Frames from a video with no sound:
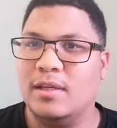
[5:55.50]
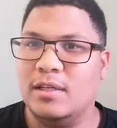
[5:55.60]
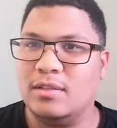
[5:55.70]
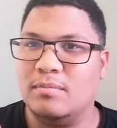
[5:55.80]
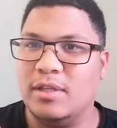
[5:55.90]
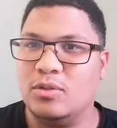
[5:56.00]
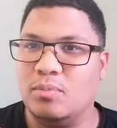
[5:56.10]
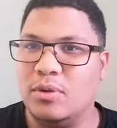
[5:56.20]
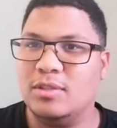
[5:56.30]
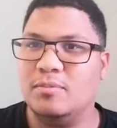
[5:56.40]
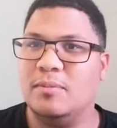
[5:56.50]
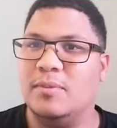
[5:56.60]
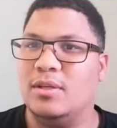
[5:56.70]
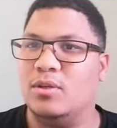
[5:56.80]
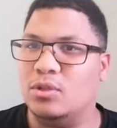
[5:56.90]
it's meant to prosper
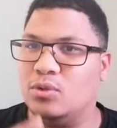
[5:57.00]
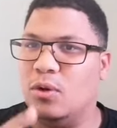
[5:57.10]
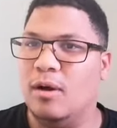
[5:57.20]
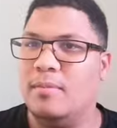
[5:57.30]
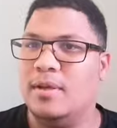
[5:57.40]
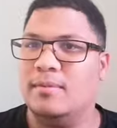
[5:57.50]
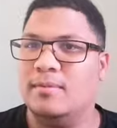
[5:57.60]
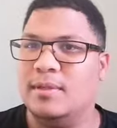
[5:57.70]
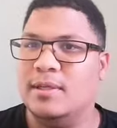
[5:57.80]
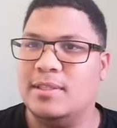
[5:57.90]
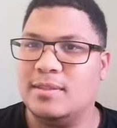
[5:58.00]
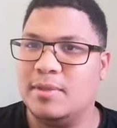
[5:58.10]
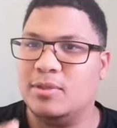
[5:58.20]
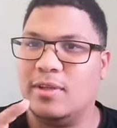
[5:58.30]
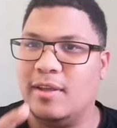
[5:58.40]
me, not to harm me. It's
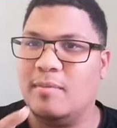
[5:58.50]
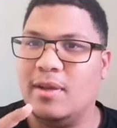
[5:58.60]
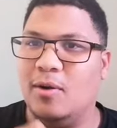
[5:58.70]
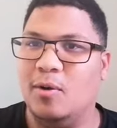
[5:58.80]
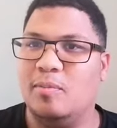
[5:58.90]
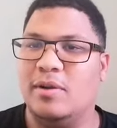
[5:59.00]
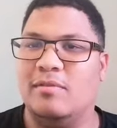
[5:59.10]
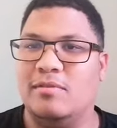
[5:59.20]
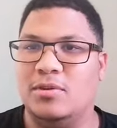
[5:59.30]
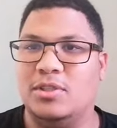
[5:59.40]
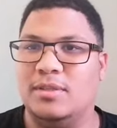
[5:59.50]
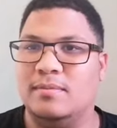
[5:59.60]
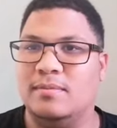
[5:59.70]
meant to give me a hope in the future.